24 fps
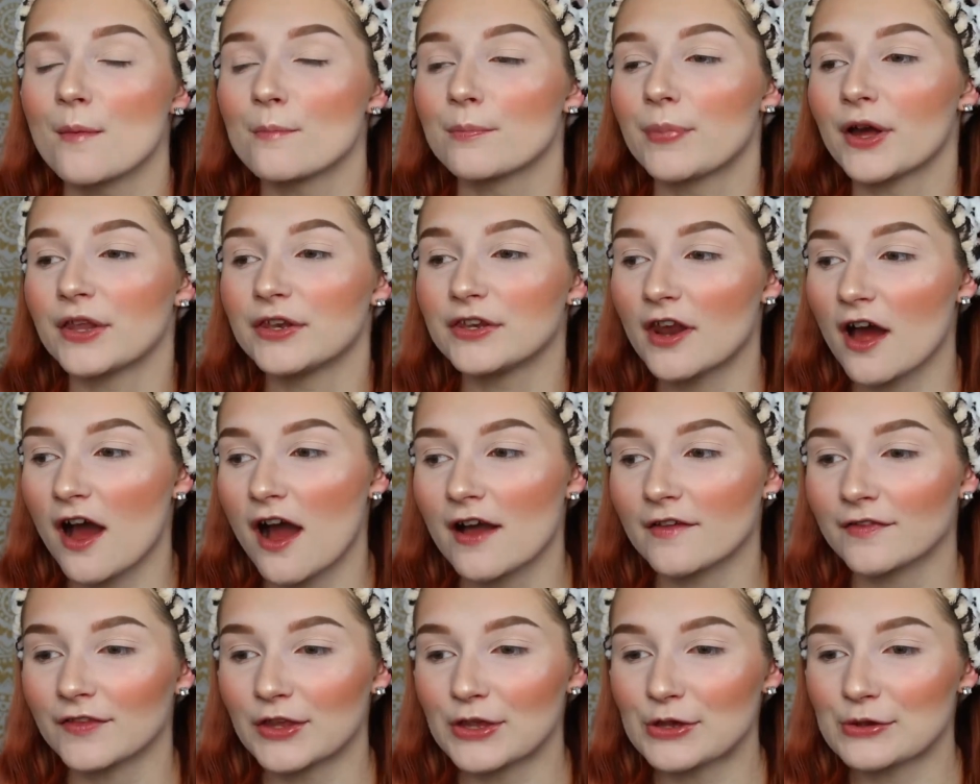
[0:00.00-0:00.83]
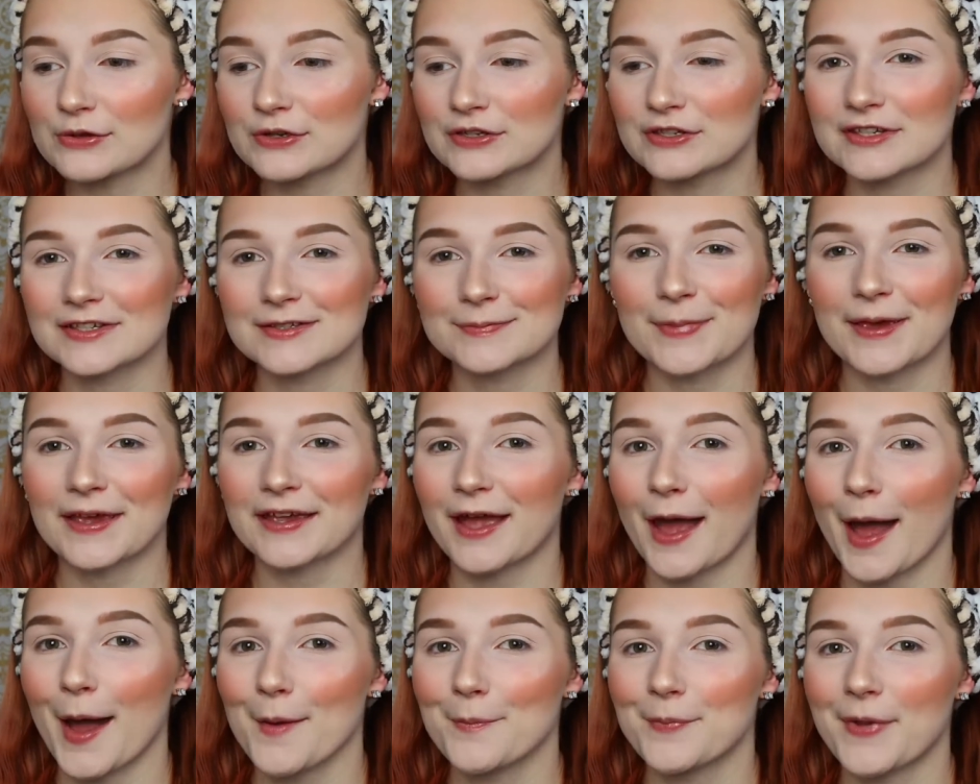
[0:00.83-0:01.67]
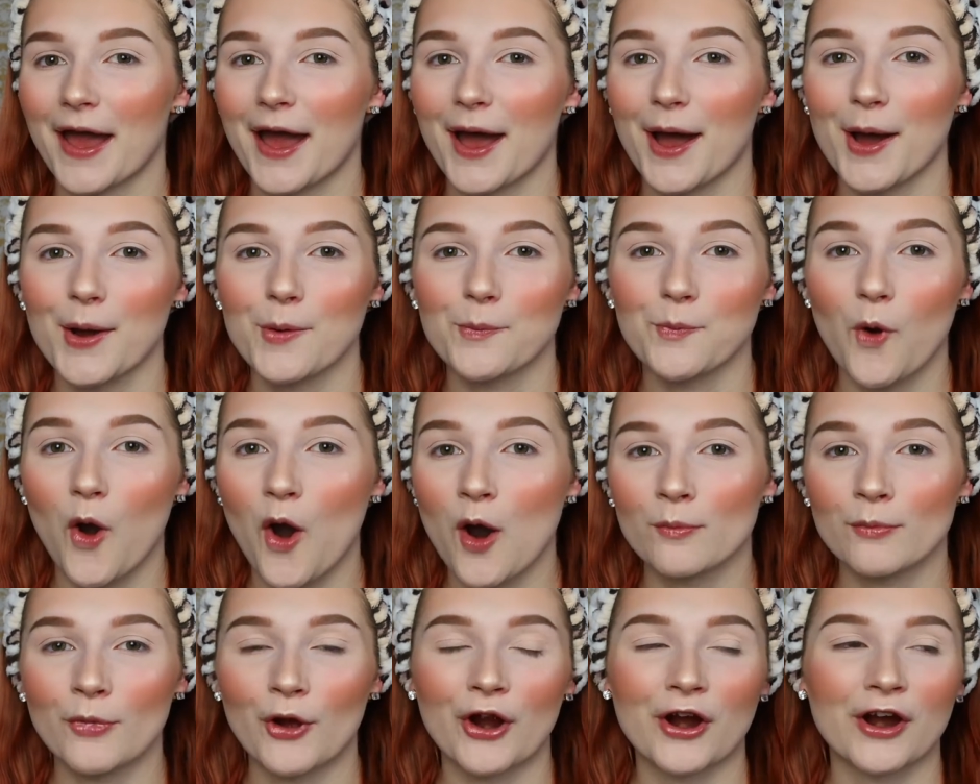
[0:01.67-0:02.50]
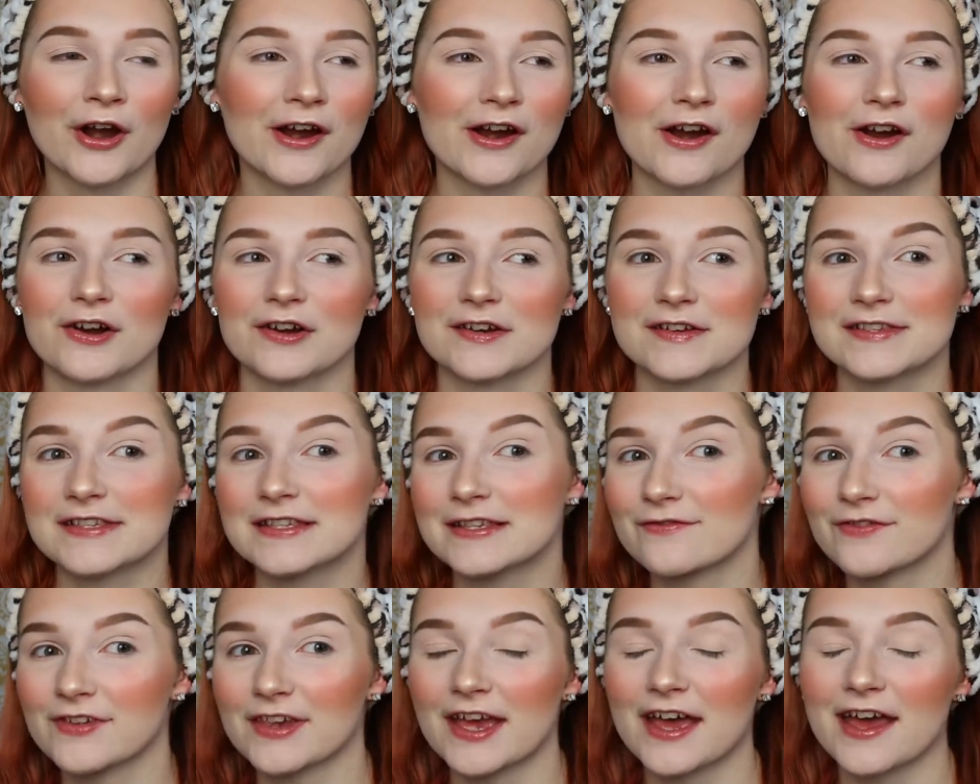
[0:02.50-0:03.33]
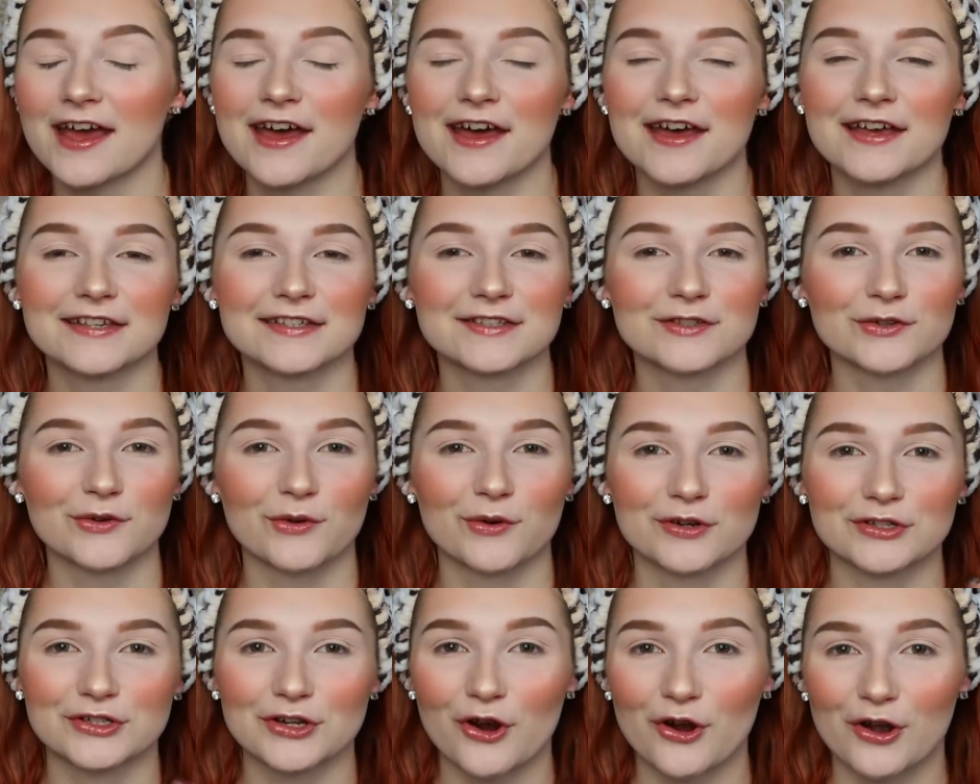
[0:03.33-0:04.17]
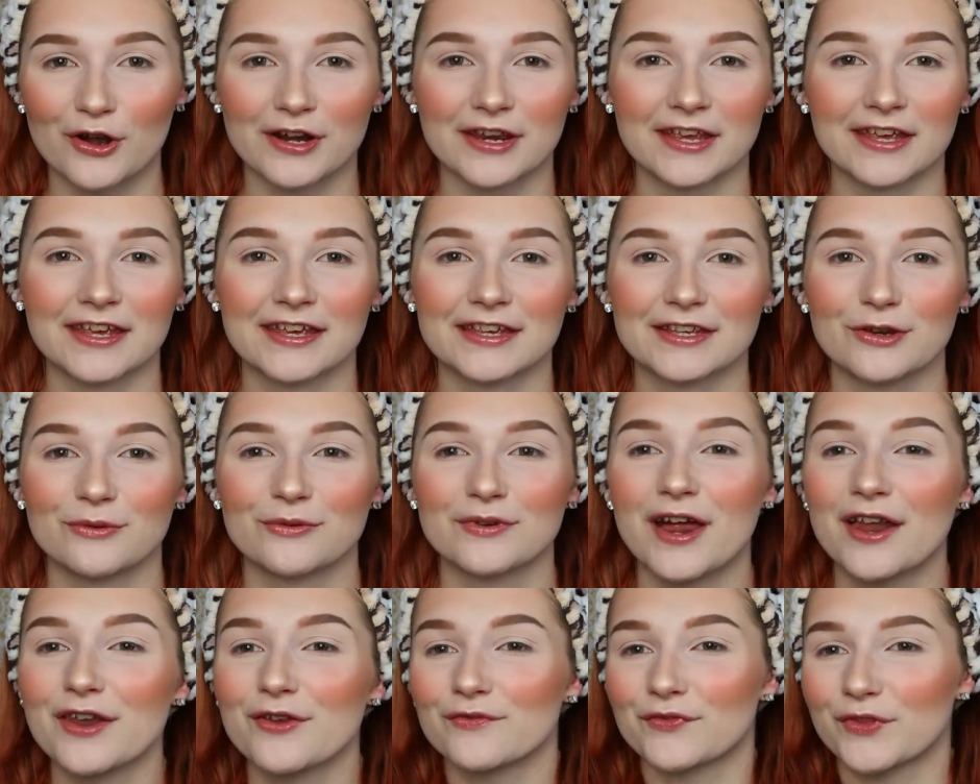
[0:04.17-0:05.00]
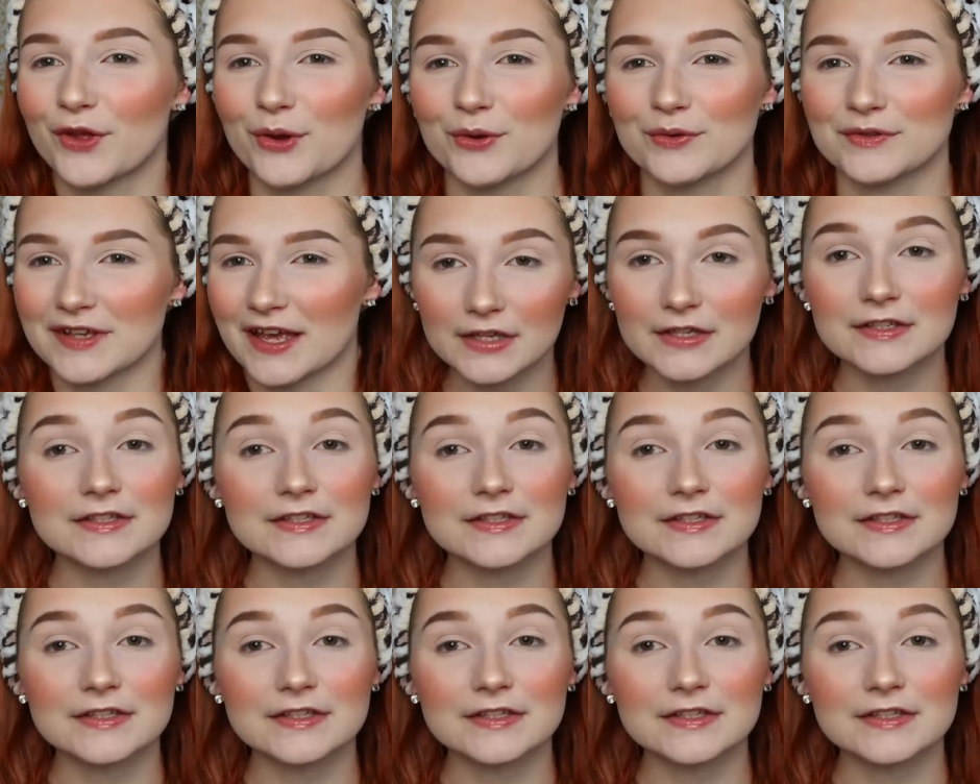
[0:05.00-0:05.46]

but none that you could just pick up at Walmart or CVS or Target, you know, none of those.